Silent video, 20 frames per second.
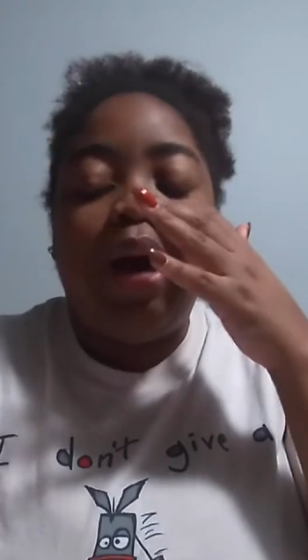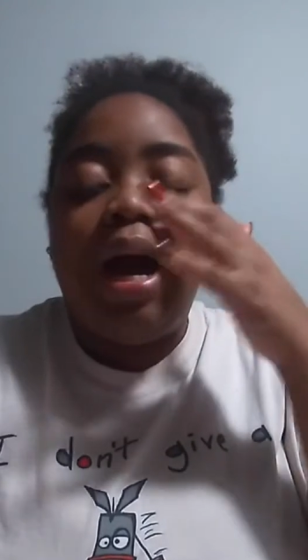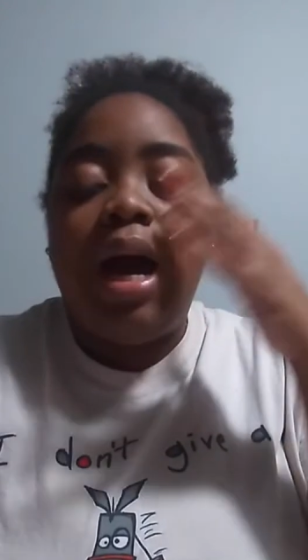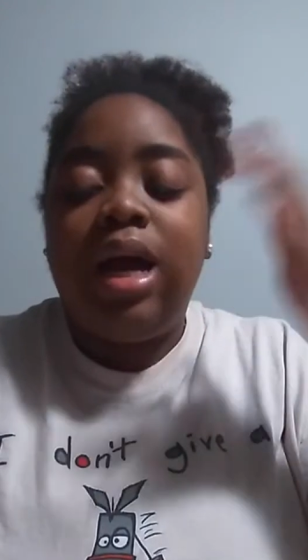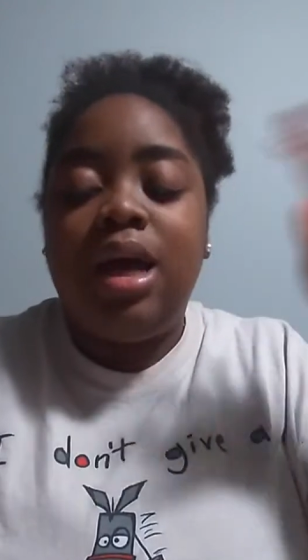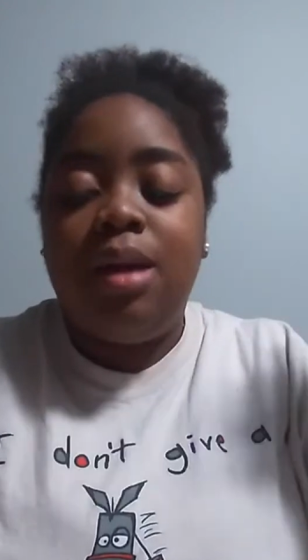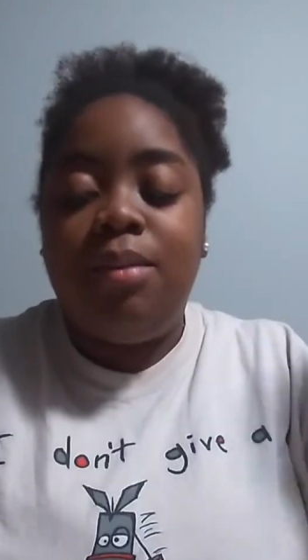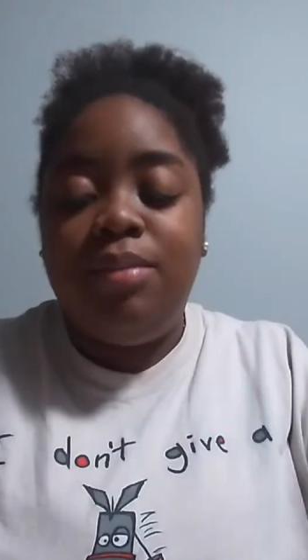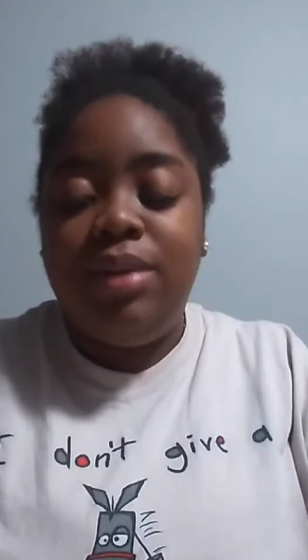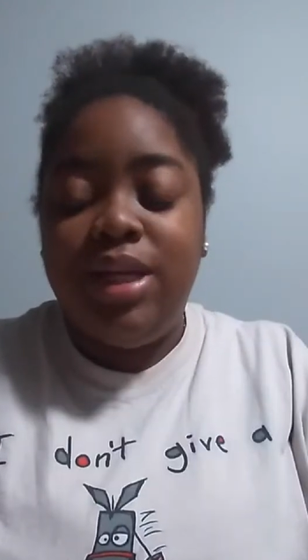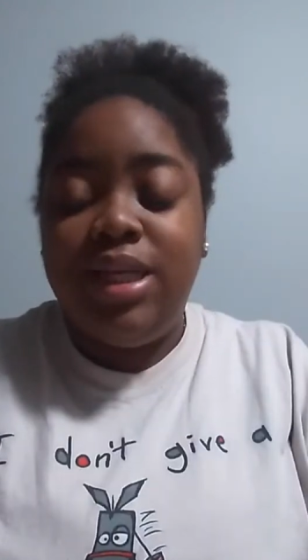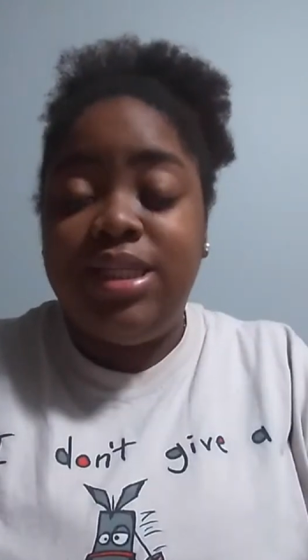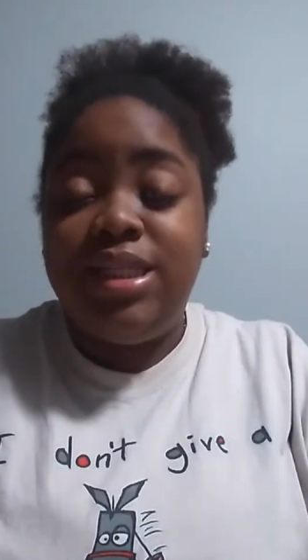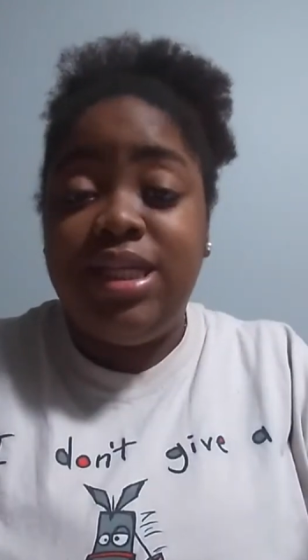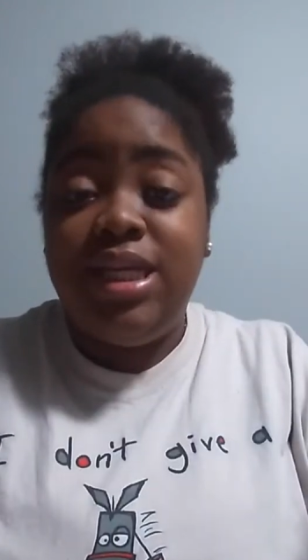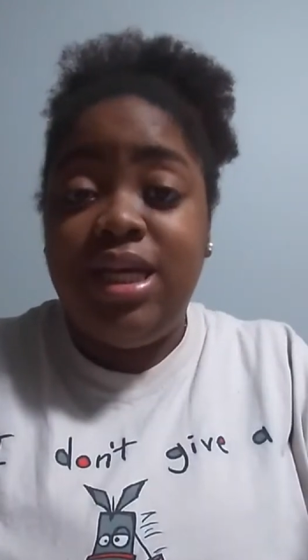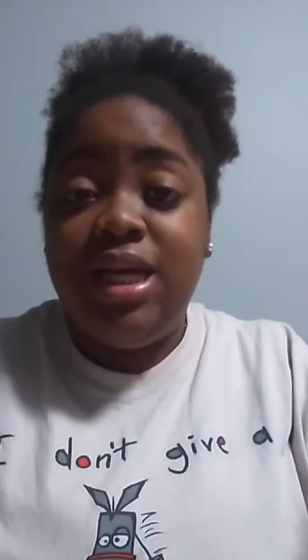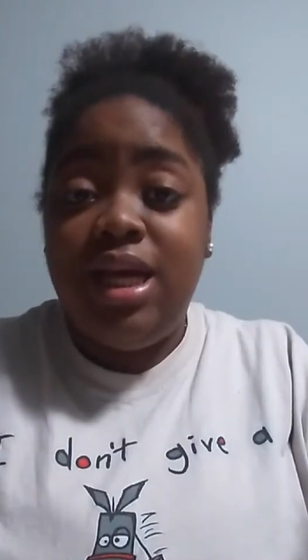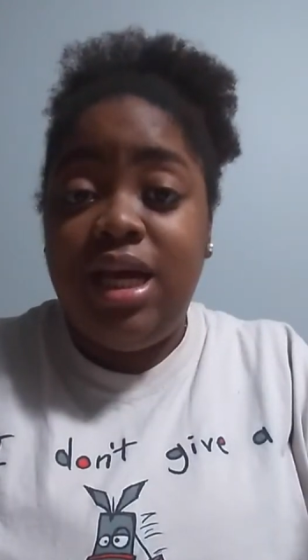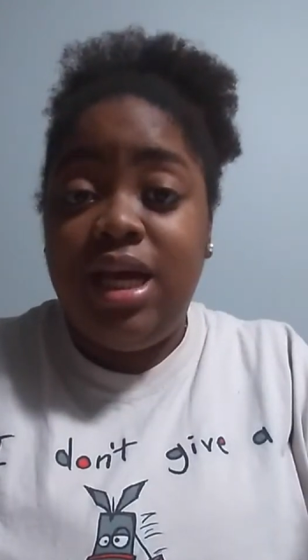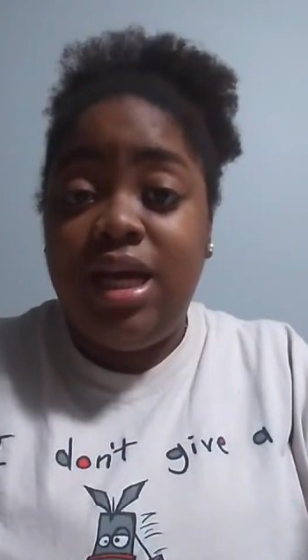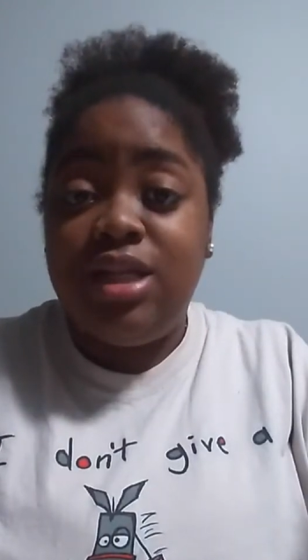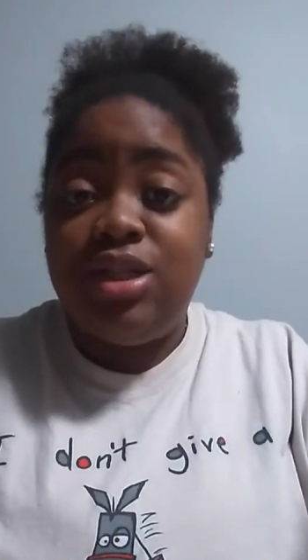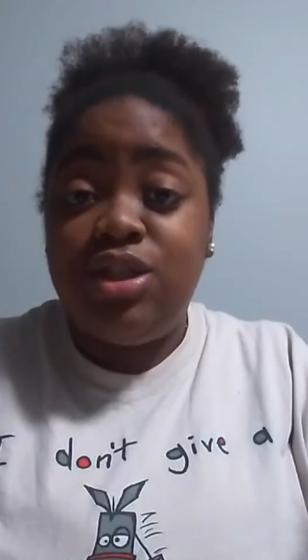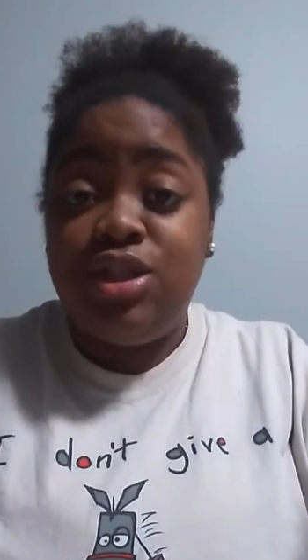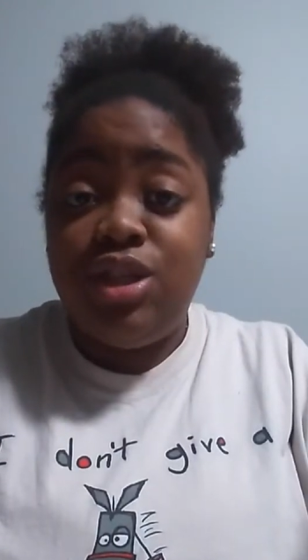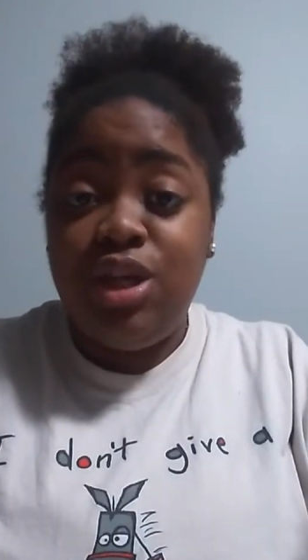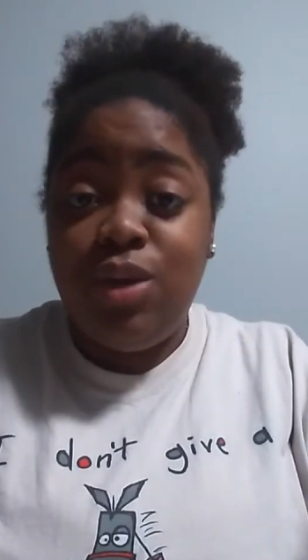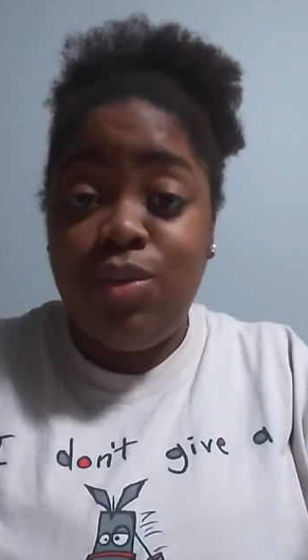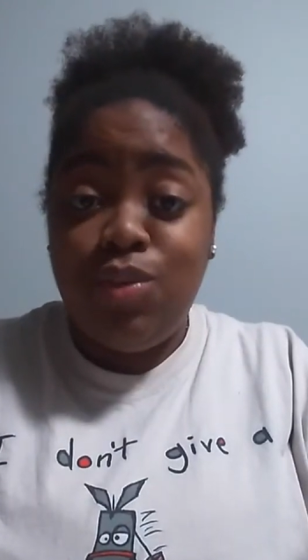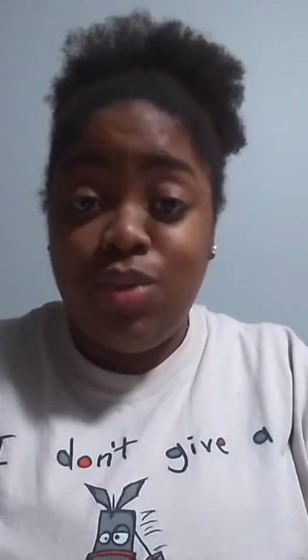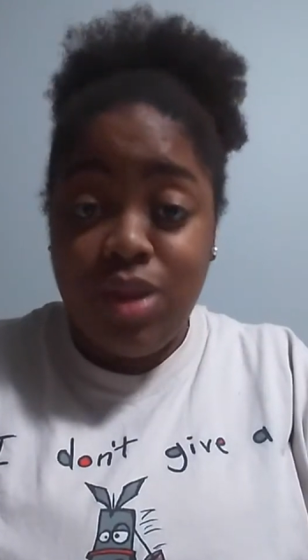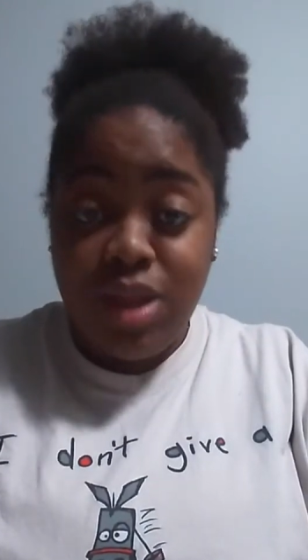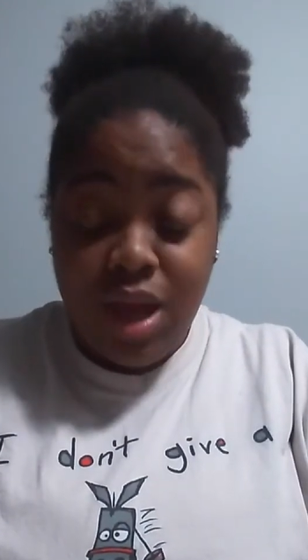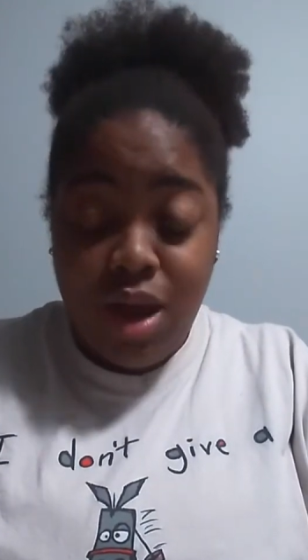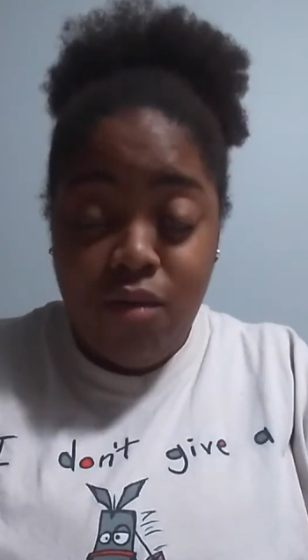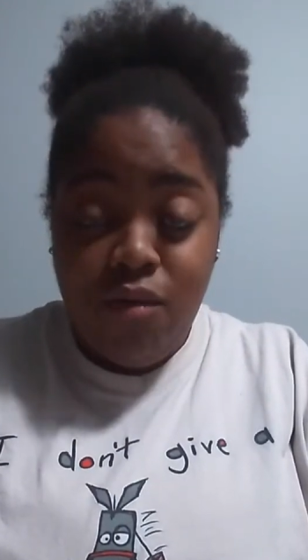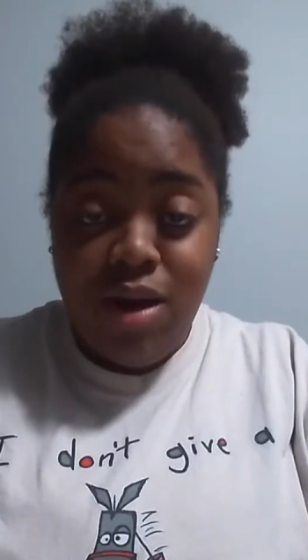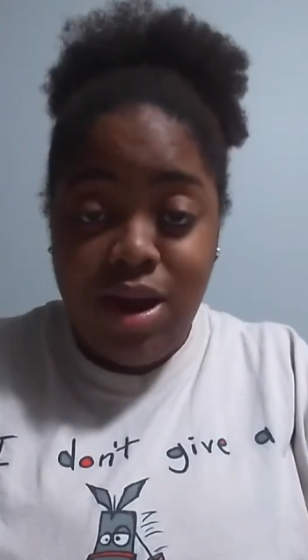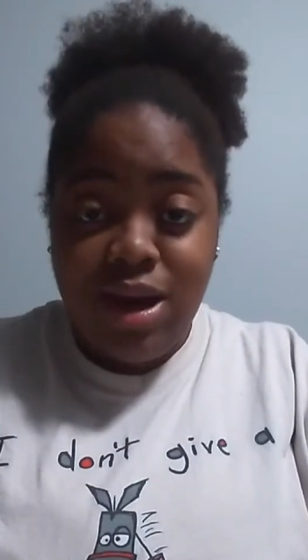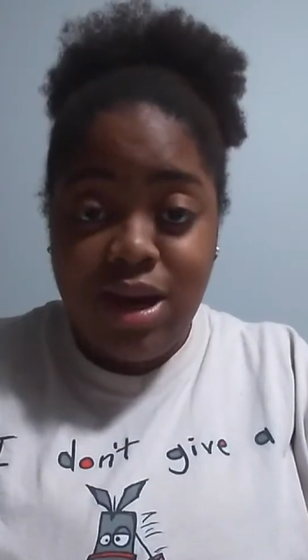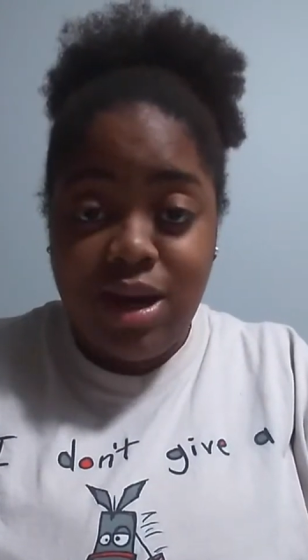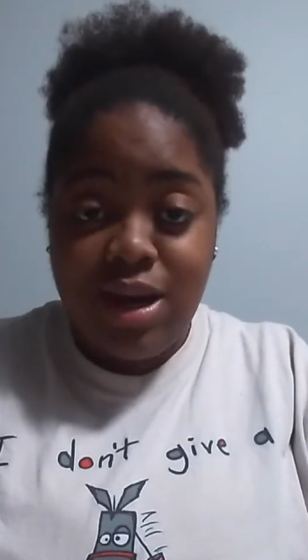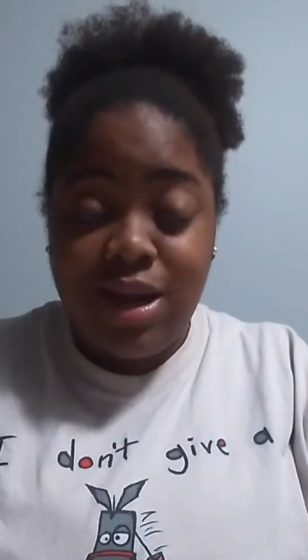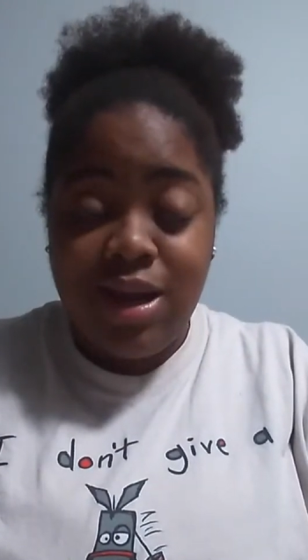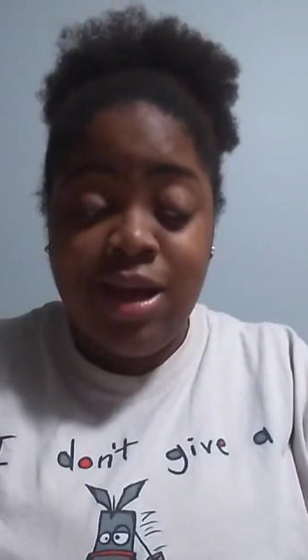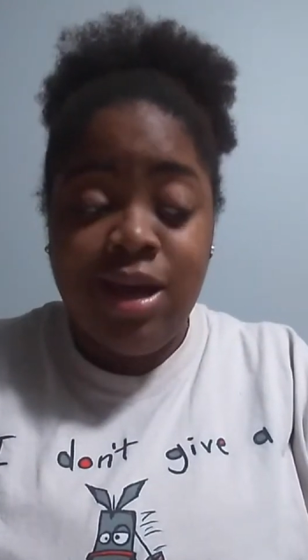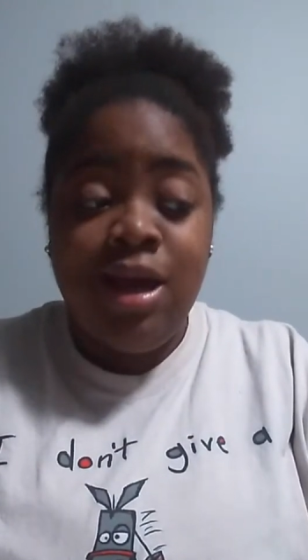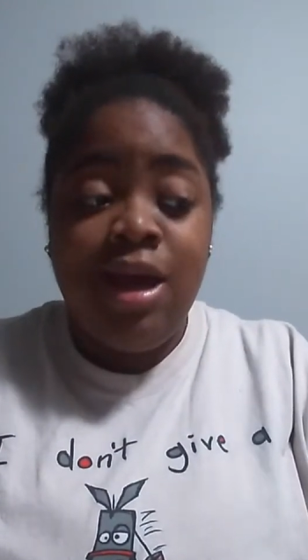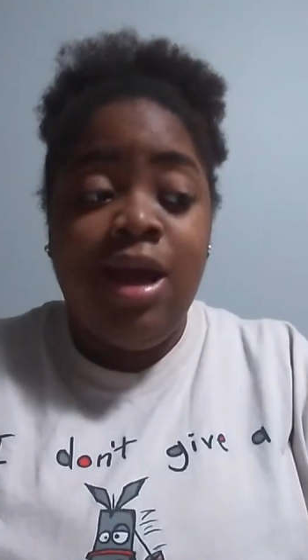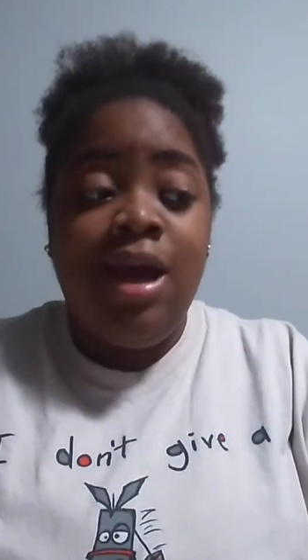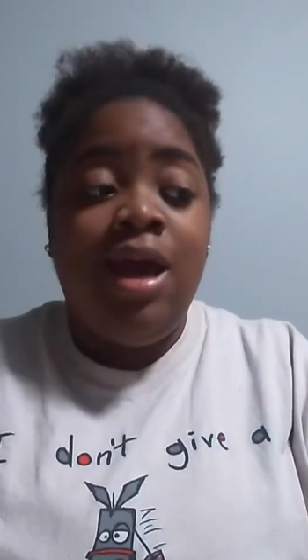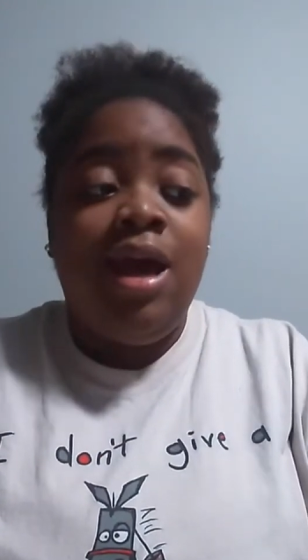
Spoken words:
IMDb to see what they rated it,